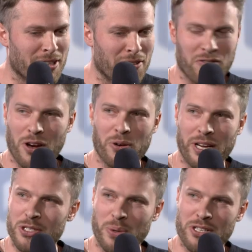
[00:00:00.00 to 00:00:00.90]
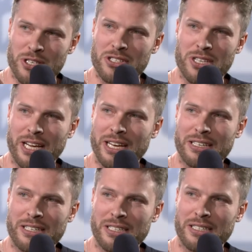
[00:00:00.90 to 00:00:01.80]
the vote in
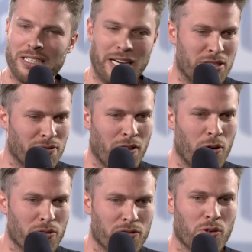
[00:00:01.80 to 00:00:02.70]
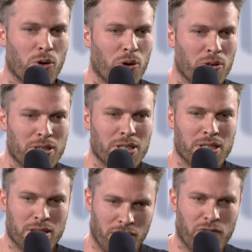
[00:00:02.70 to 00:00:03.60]
2016 is a vote for
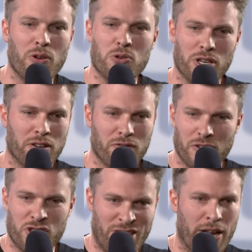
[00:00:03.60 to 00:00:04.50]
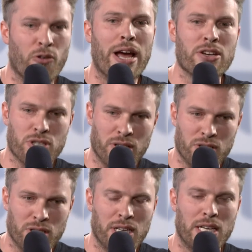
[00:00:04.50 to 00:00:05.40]
the future, for
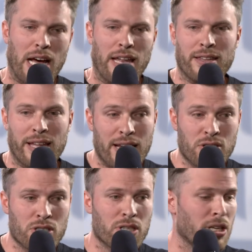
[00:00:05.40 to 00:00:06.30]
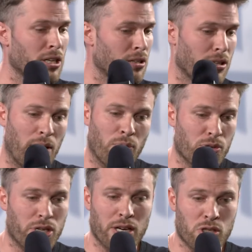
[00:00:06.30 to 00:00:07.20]
generations. And this, I'm
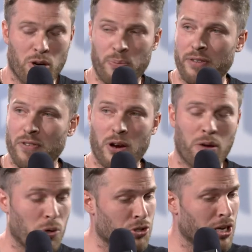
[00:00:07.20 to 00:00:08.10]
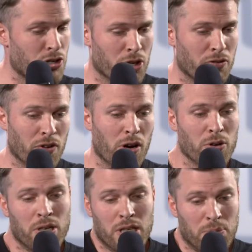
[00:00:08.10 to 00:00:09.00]
not saying it's not a big vote, I'm not saying you shouldn't
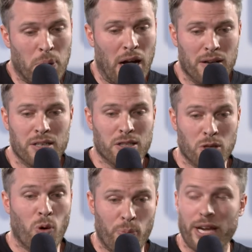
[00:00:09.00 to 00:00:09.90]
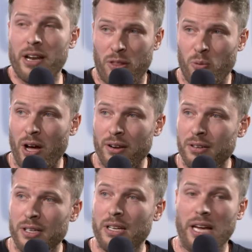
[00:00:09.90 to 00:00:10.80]
vote, but there will be another one
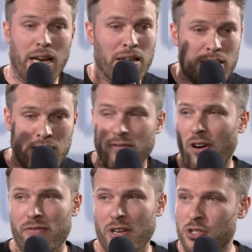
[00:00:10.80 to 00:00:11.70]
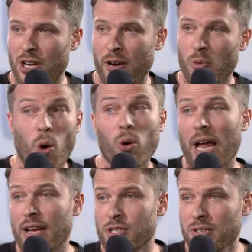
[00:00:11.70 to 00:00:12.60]
in 5 years' time or
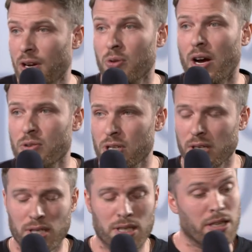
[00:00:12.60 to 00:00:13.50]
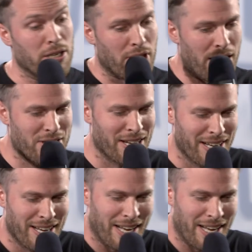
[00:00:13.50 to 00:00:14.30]
less, who knows, these days.